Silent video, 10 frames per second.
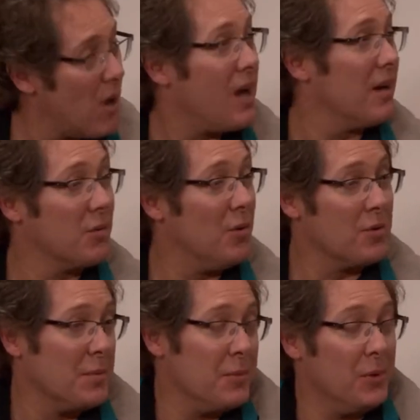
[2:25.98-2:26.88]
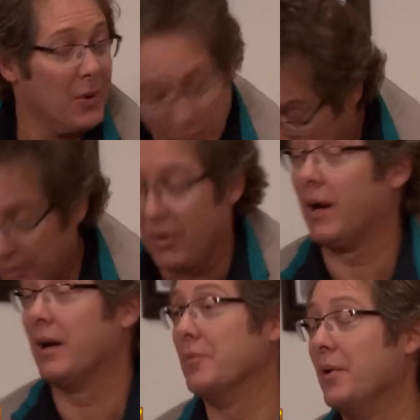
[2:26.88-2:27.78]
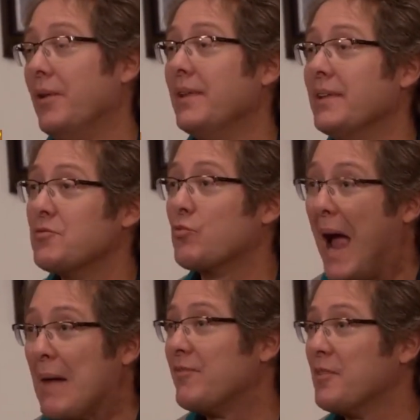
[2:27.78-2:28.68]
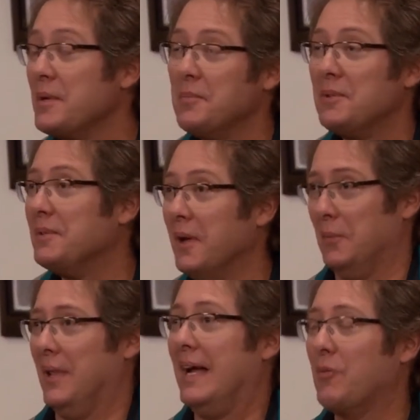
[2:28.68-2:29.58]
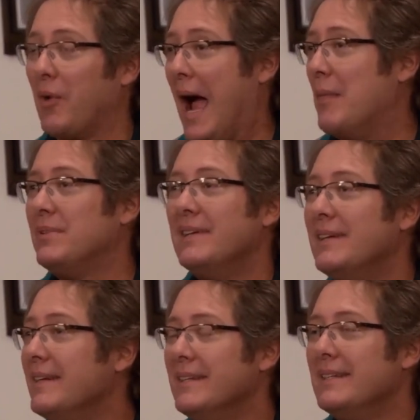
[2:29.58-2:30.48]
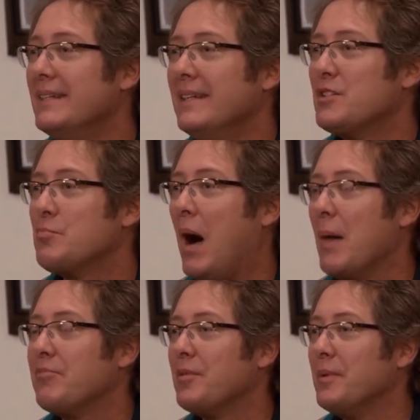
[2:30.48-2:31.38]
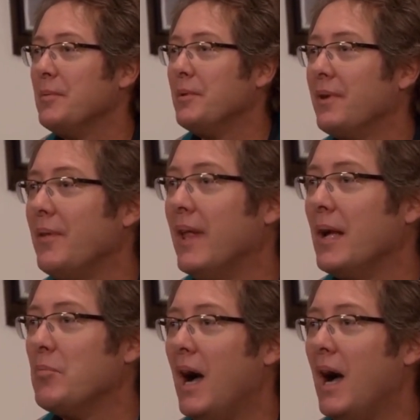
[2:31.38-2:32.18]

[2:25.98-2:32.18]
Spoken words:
rock and roll for people who don't like rock and roll. It's rap for people who don't like rap. It's pop for people who don't like